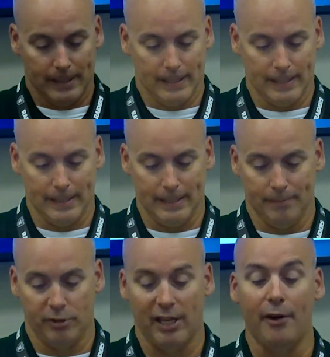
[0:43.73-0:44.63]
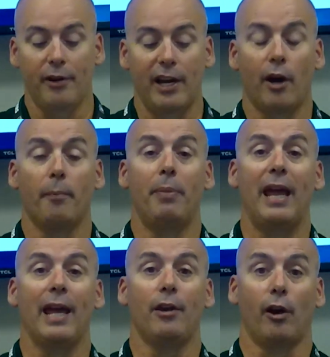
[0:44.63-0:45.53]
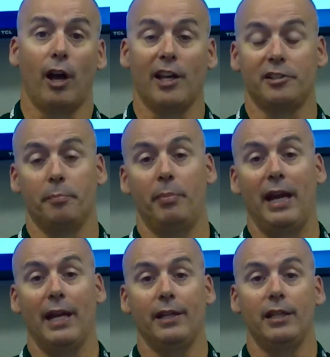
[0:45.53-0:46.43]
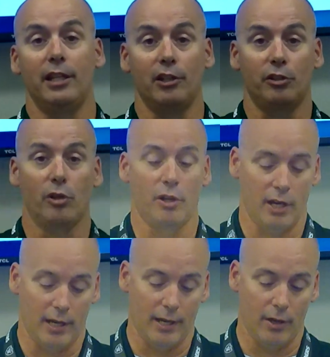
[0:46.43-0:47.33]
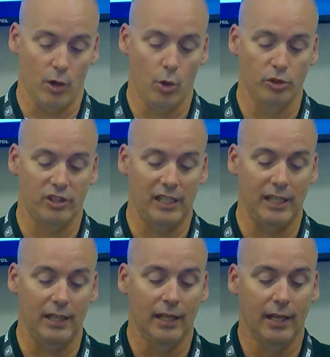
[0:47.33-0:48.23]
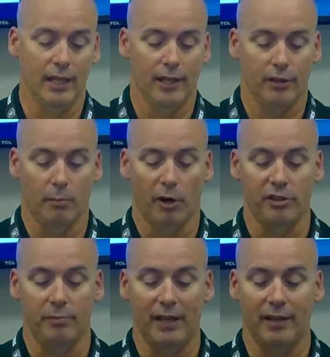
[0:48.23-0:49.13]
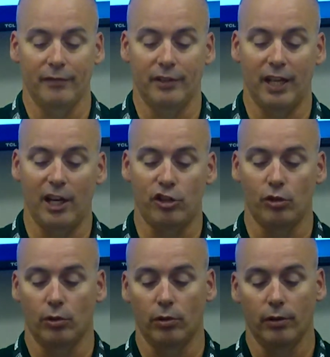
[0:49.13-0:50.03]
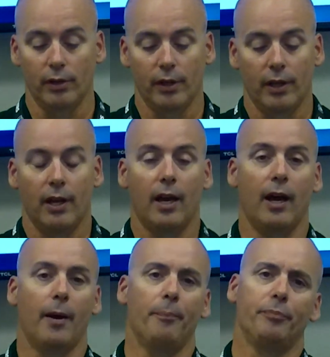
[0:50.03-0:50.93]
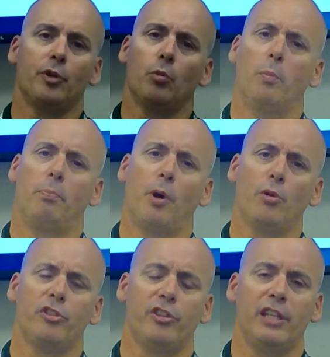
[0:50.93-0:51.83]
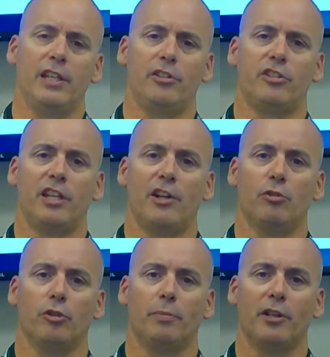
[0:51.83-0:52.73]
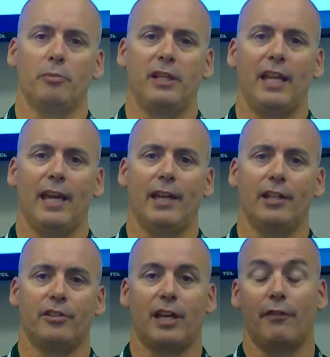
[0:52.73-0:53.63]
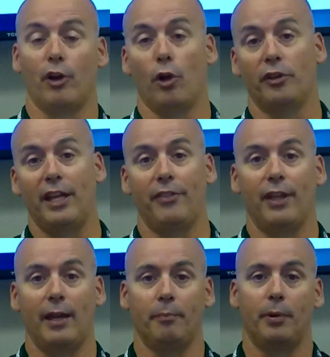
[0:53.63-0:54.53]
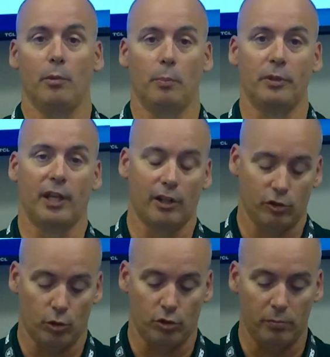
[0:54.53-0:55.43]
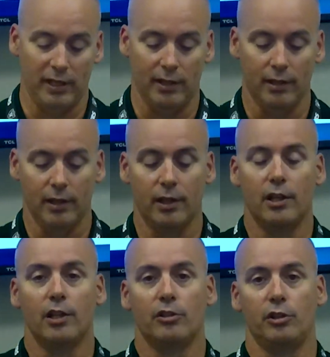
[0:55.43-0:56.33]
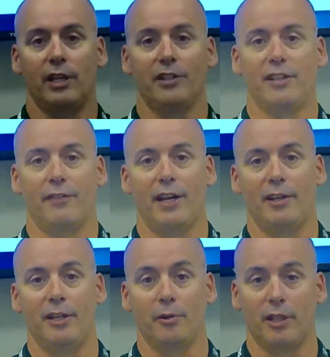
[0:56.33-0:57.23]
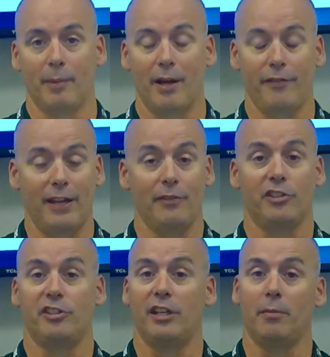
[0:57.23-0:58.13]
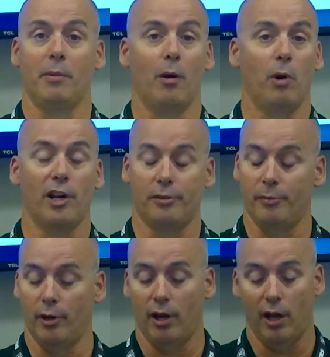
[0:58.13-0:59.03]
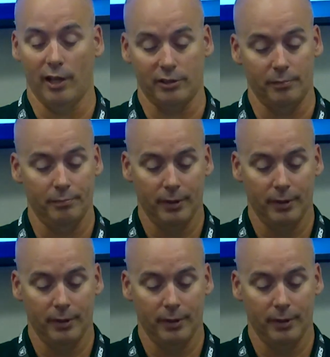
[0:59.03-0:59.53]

Um, Saturday our band, our awesome band, is uh, hosting the Marching Band Invitational. Um, we'll post the schedule as best we can. It's kind of an all-day thing, but we'll put that on social media so you guys have an idea and it'll come out. If you haven't seen them, come out watch them. They're awesome.